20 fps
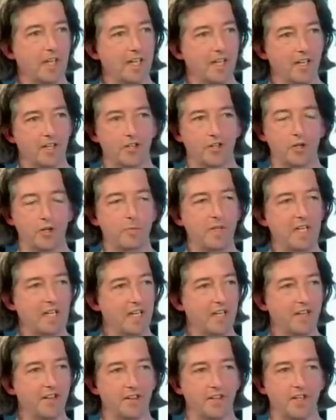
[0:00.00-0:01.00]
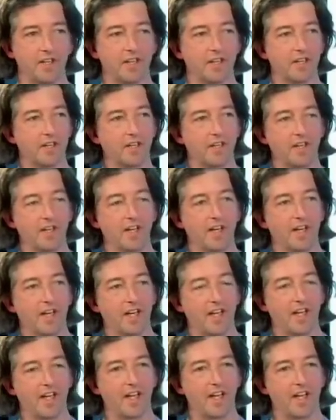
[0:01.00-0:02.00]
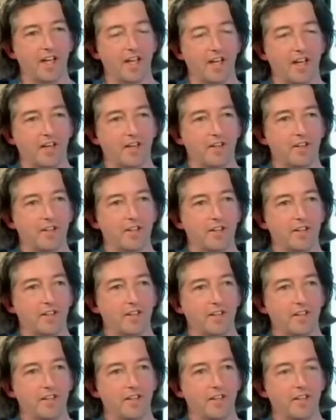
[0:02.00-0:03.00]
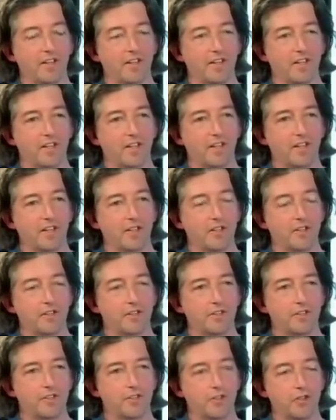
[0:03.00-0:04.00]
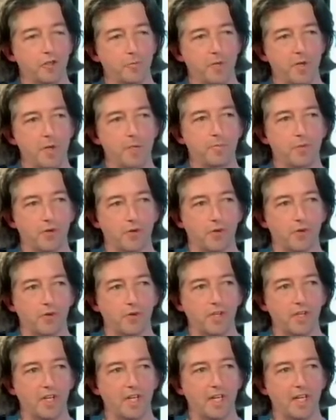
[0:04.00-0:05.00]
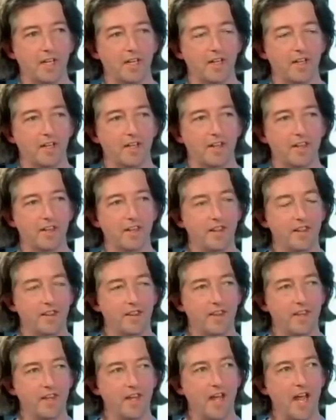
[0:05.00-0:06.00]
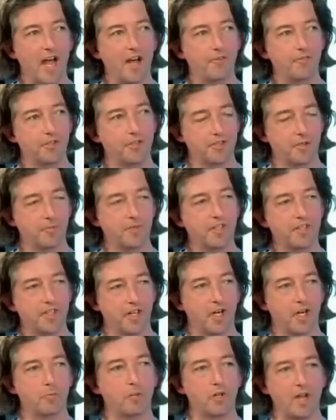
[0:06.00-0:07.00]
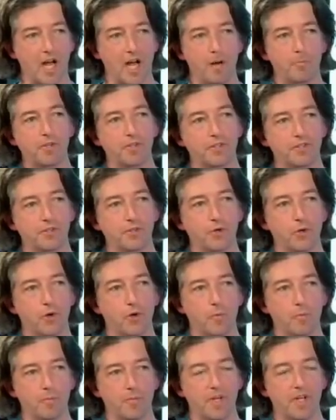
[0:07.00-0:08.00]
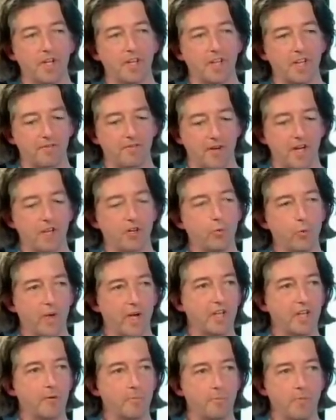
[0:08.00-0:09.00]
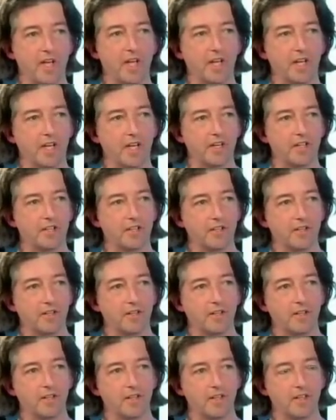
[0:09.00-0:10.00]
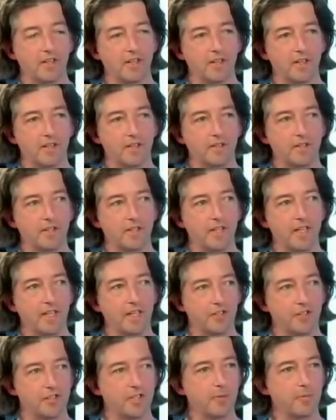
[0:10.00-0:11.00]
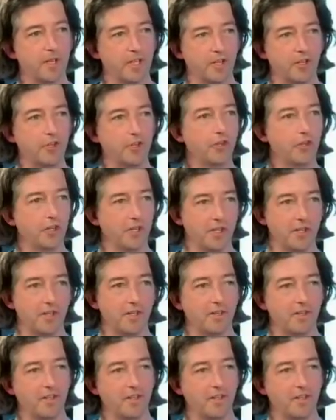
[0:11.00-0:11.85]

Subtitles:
It could be anything. And certain people, after something terrible happens to them, they find a way to make it into something good.